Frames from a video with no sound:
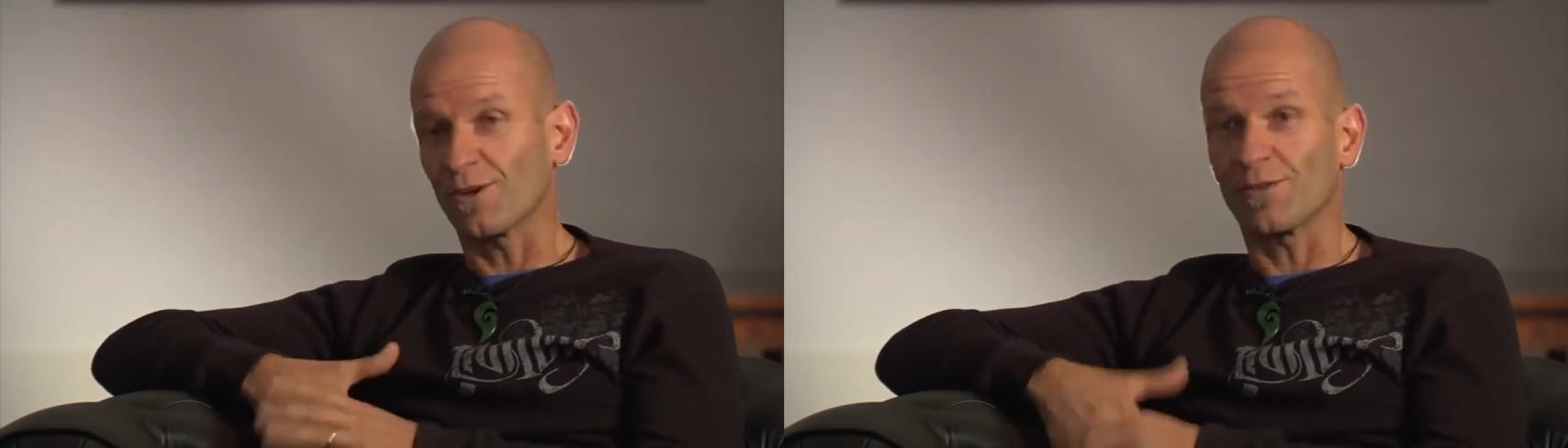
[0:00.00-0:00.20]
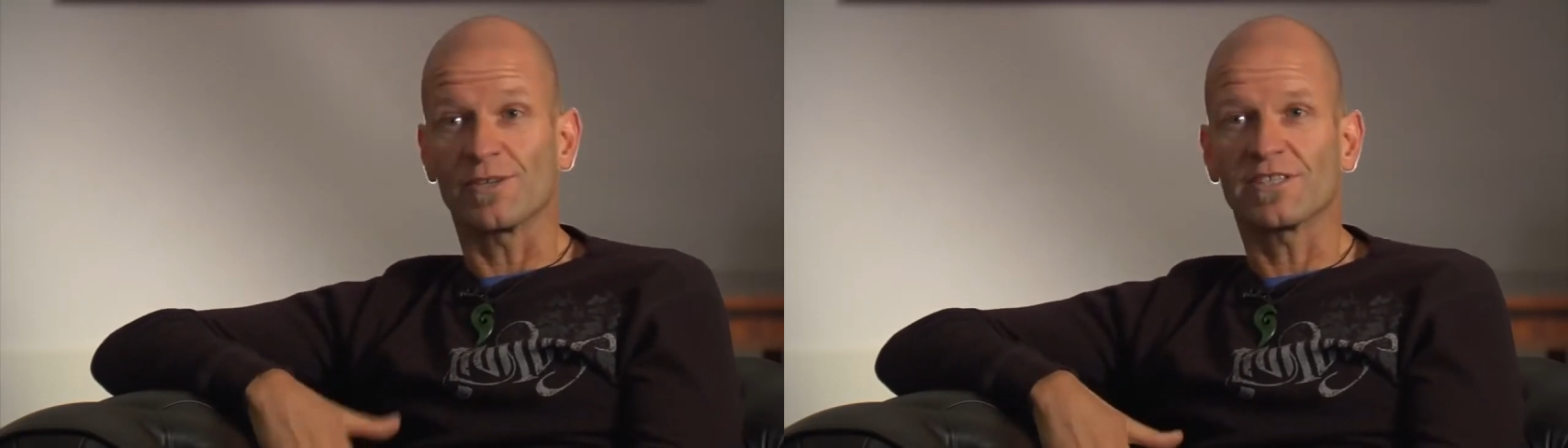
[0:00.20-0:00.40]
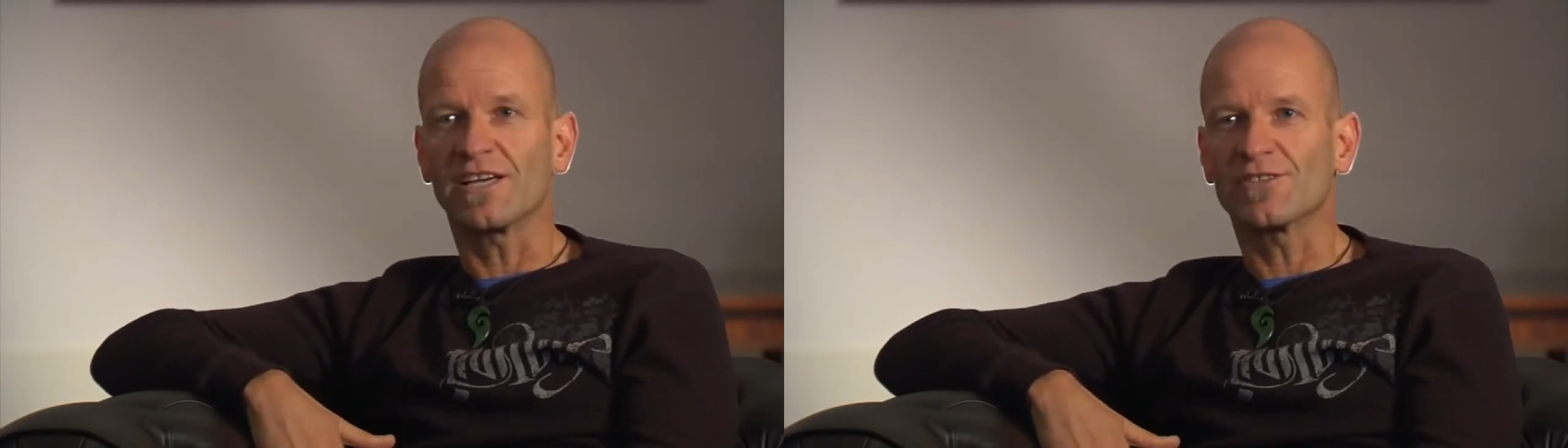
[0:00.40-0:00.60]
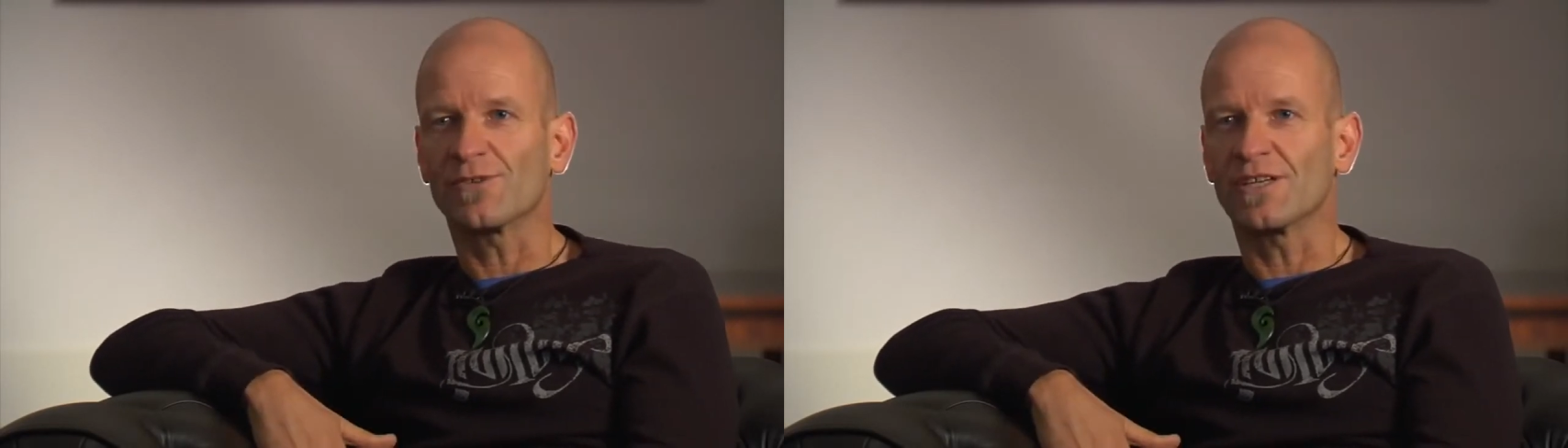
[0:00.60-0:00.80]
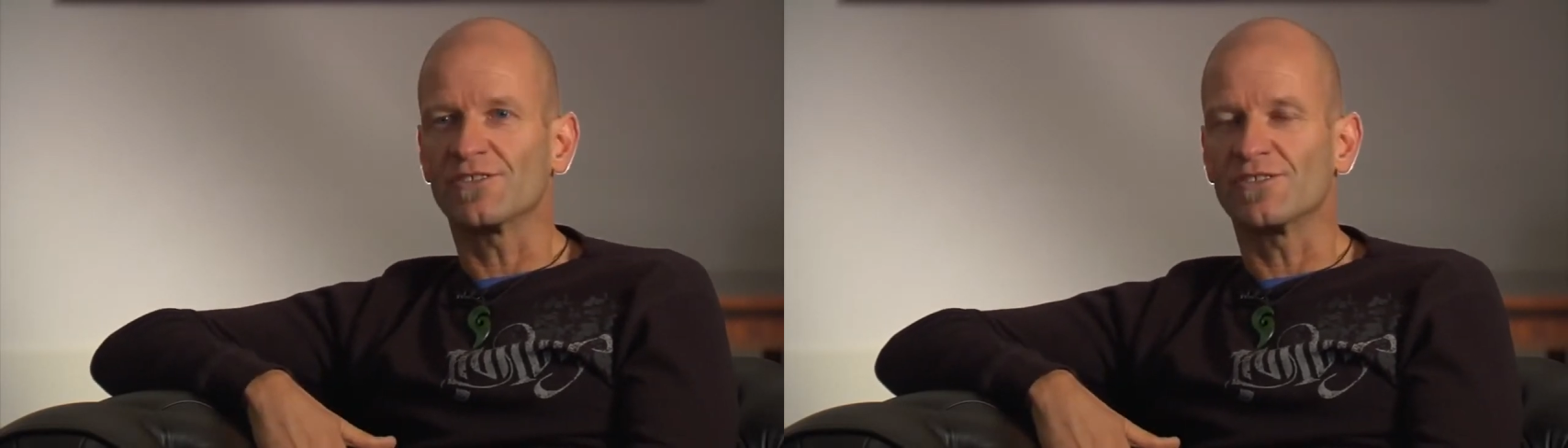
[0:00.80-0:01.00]
whatever it
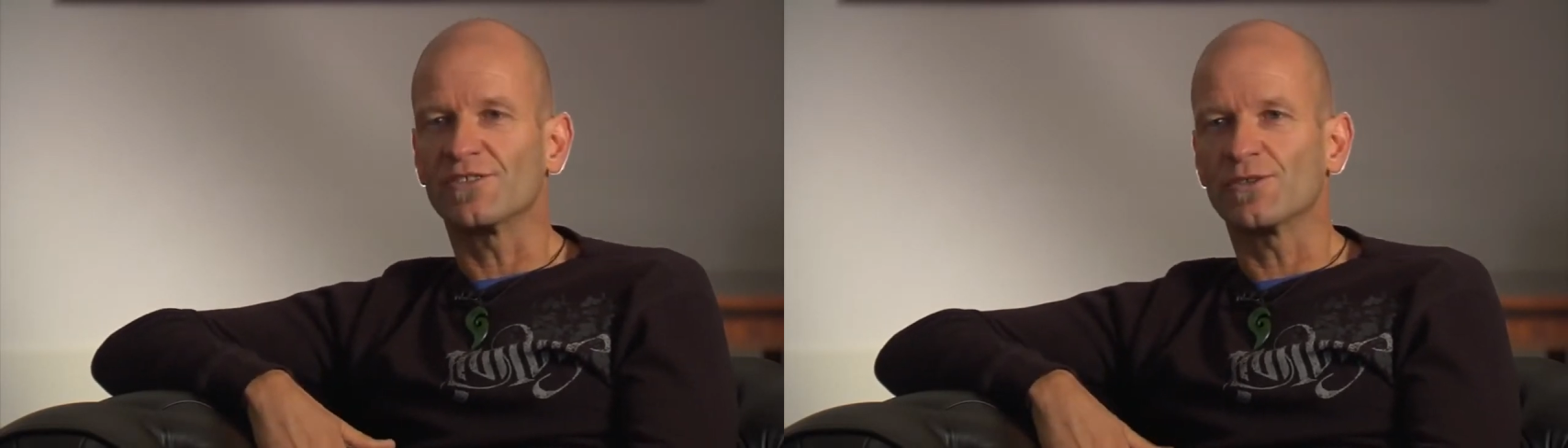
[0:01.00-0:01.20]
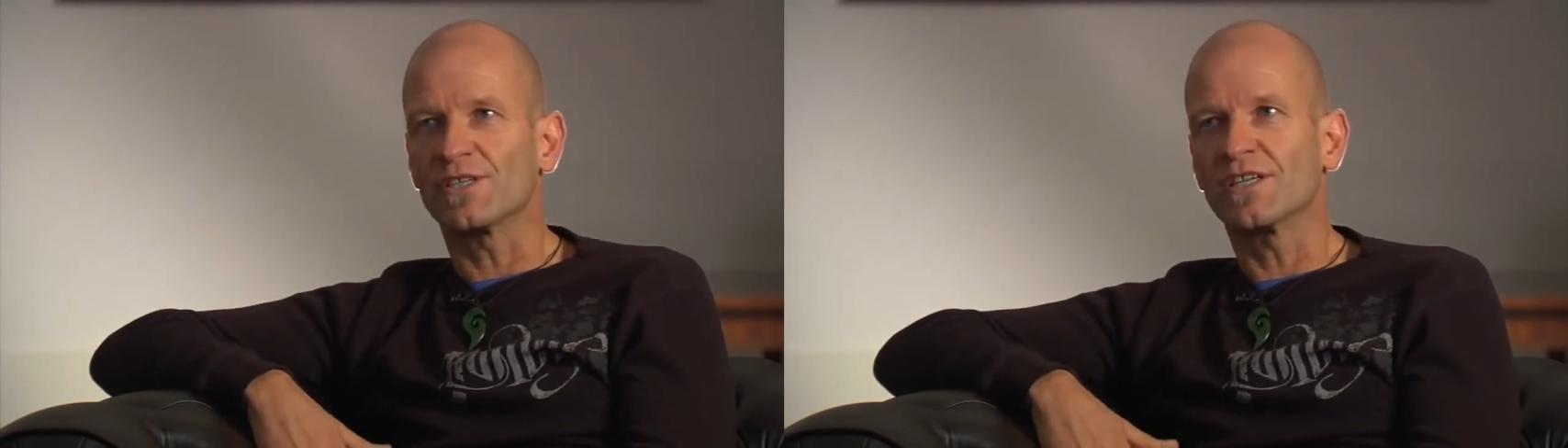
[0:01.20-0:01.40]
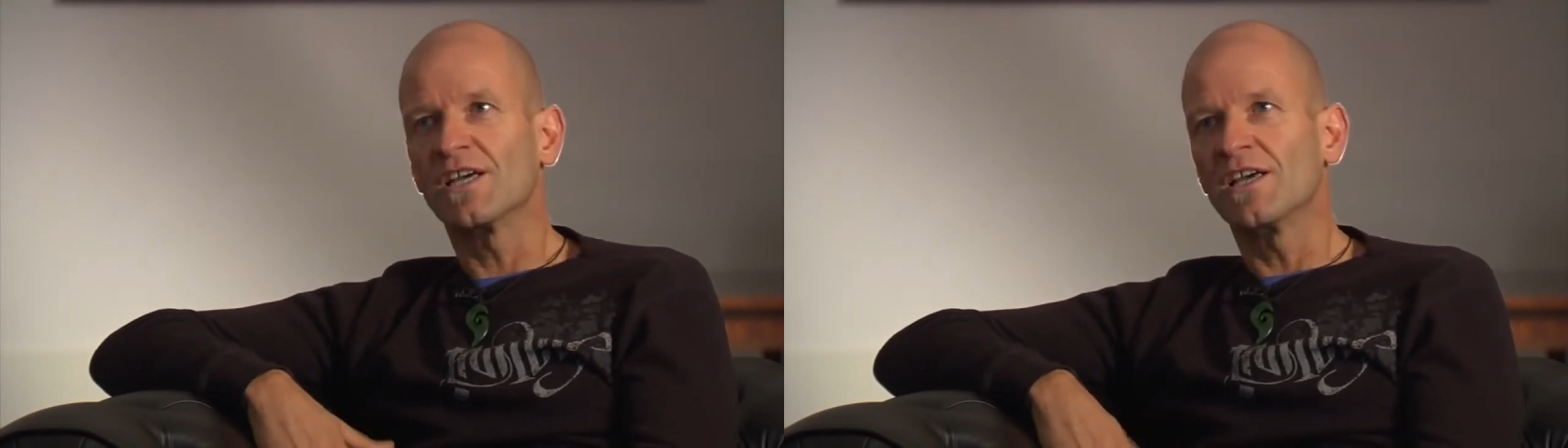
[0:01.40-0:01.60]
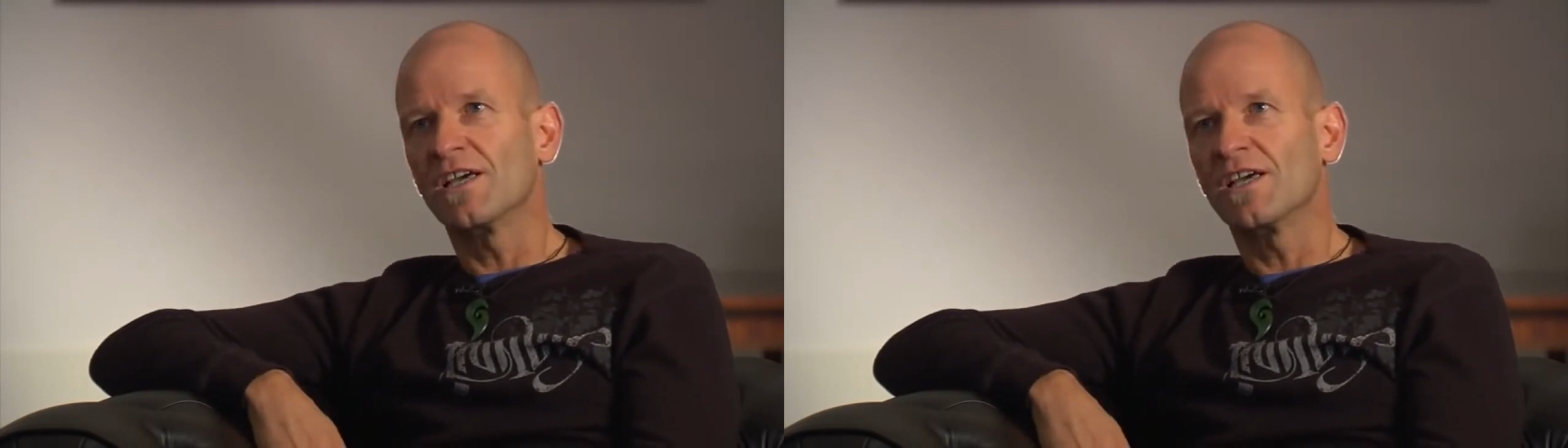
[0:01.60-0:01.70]
takes really to do it.